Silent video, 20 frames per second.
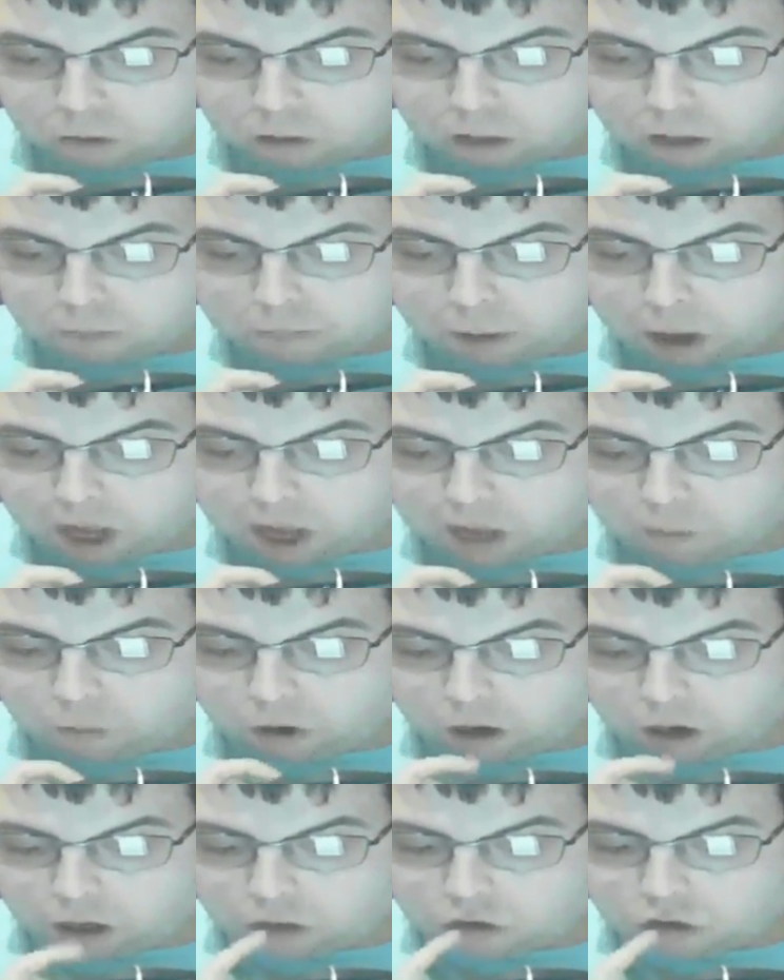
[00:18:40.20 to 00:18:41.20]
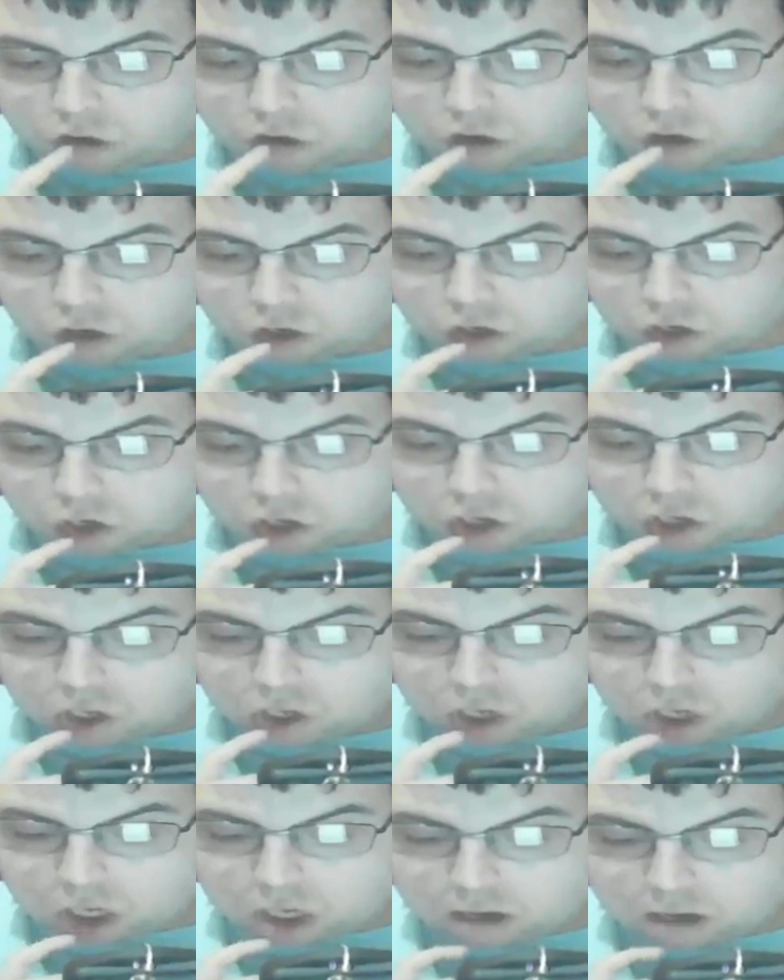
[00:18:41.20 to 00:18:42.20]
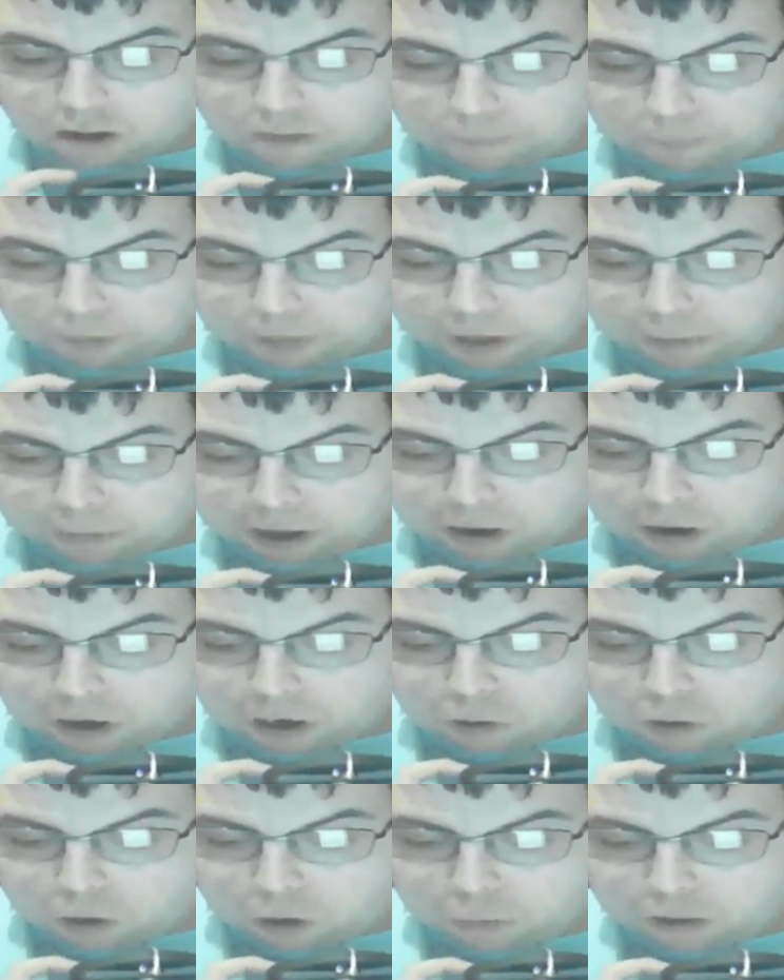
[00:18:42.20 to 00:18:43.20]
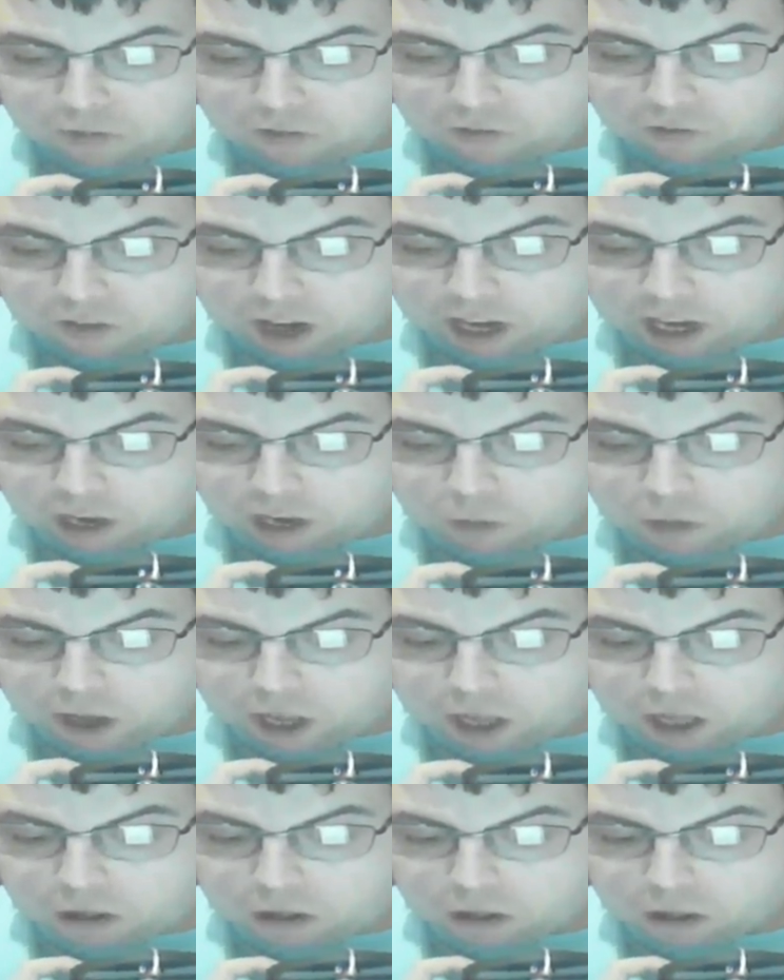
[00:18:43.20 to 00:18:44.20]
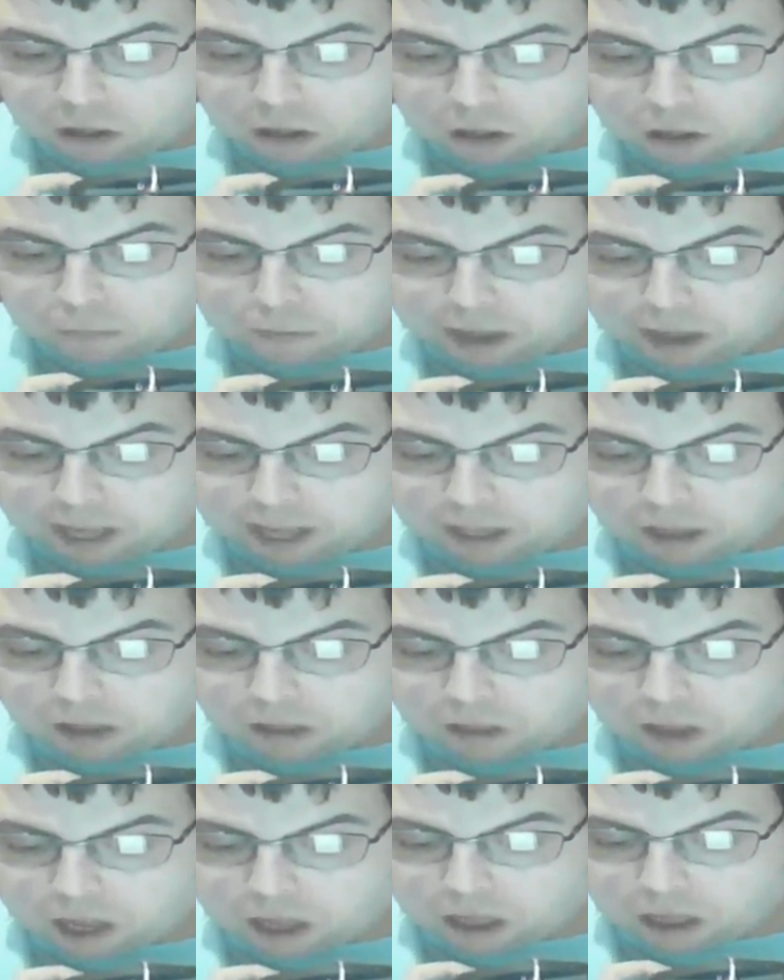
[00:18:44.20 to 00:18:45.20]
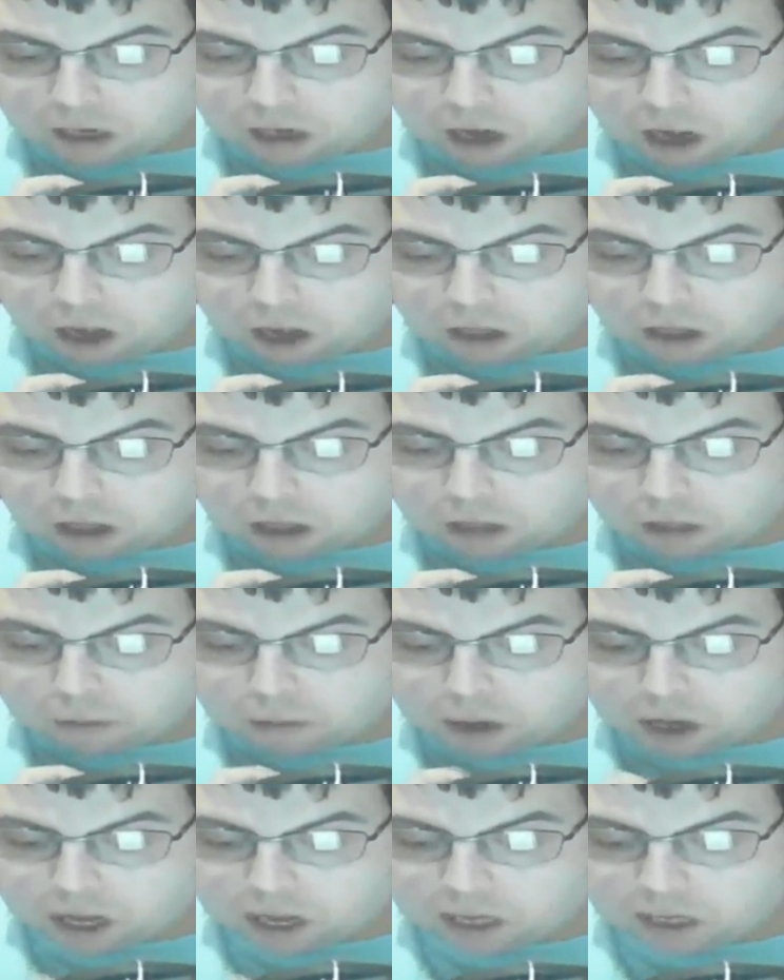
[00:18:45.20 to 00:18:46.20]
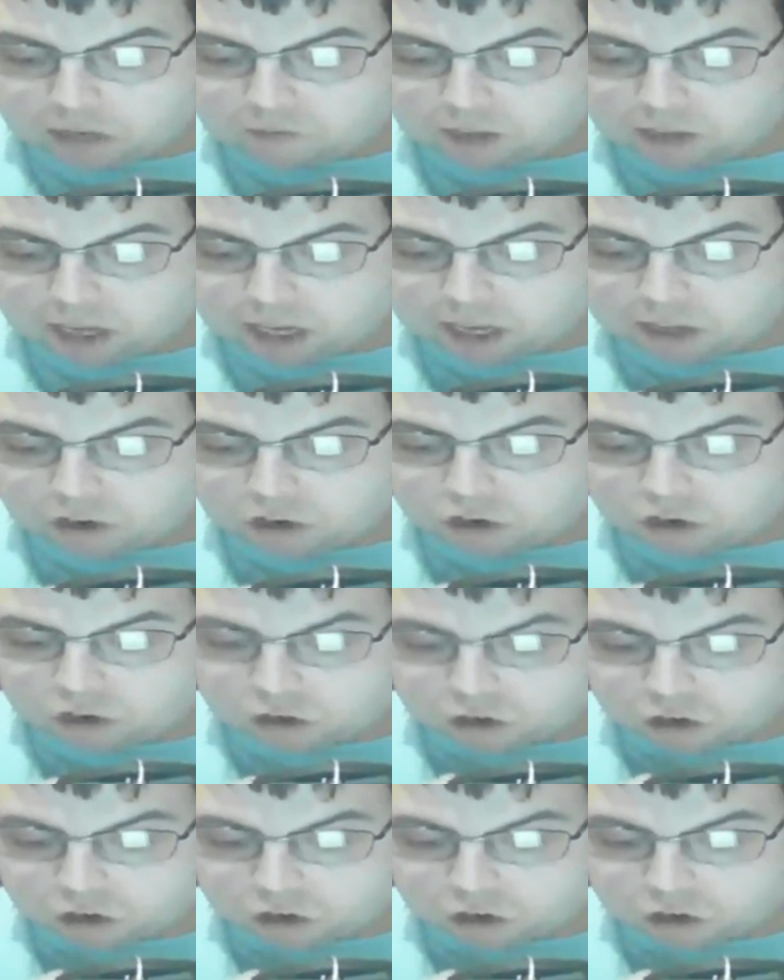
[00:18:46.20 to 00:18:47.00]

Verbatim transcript: Spy Watch about a group of evacuees who suspect there's a Nazi spy in the village.